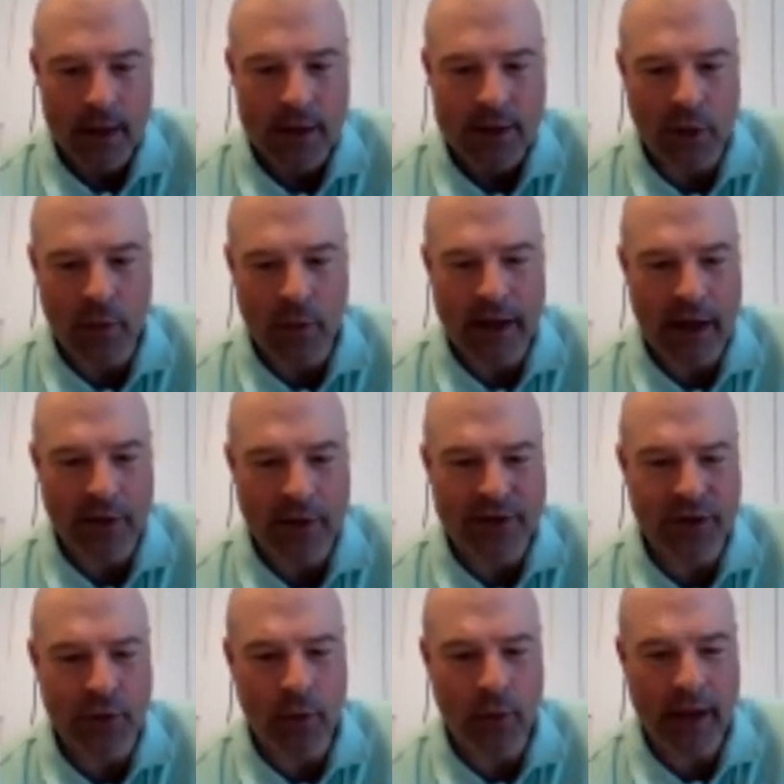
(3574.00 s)
So we enter
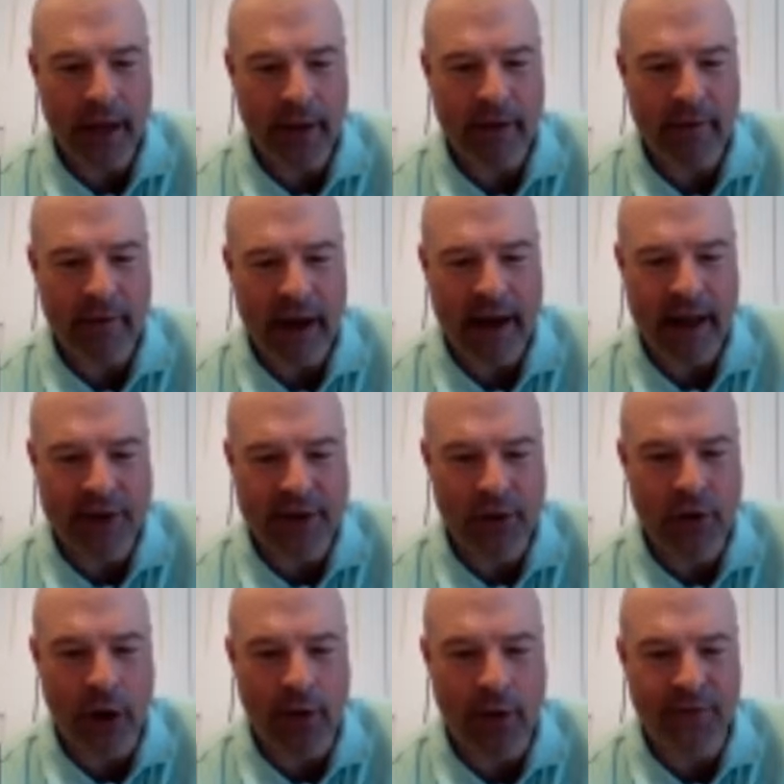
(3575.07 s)
to the wing. We've got a
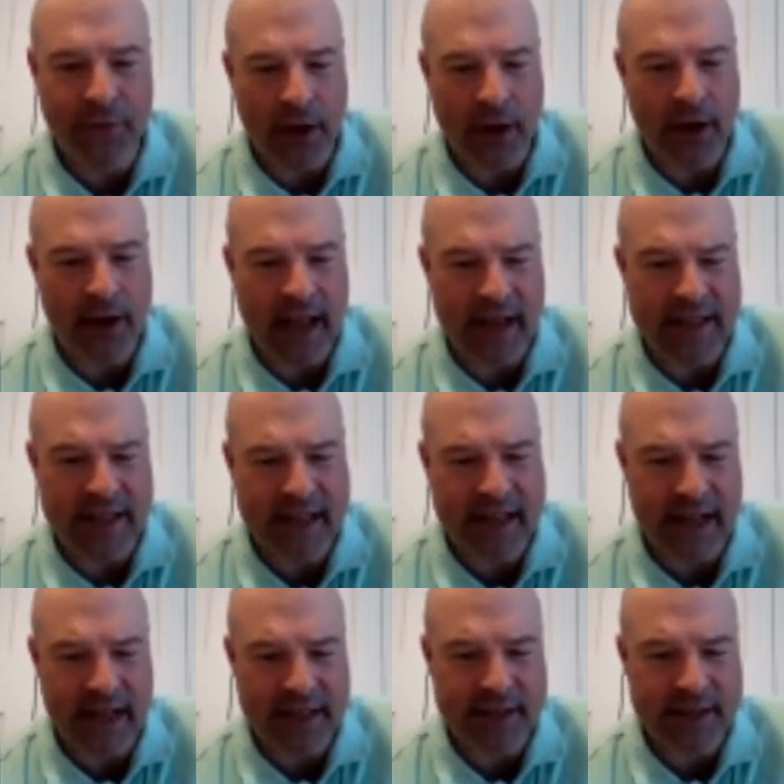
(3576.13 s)
2-guard front, X
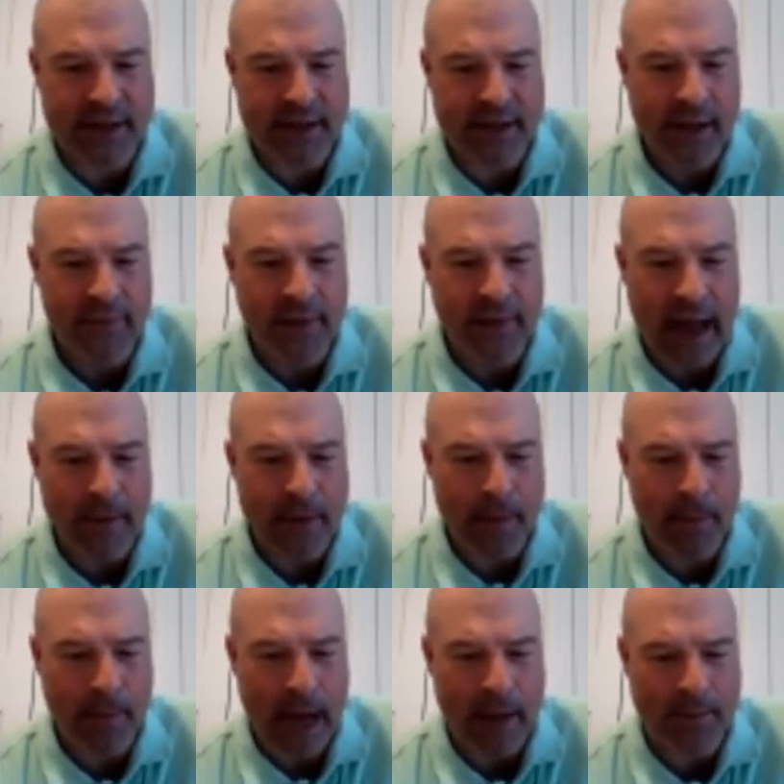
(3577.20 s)
cuts,
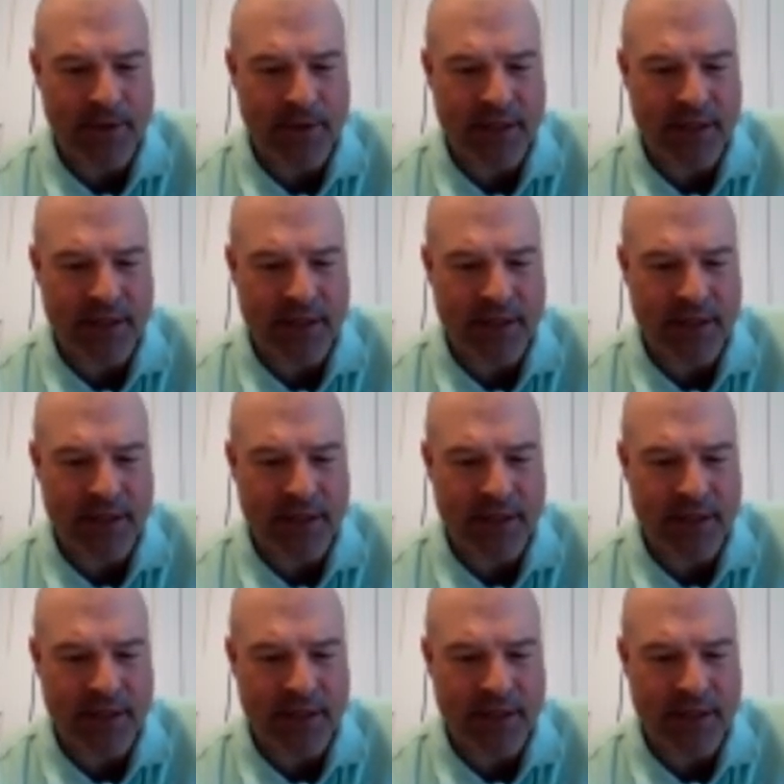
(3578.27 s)
5-man pops.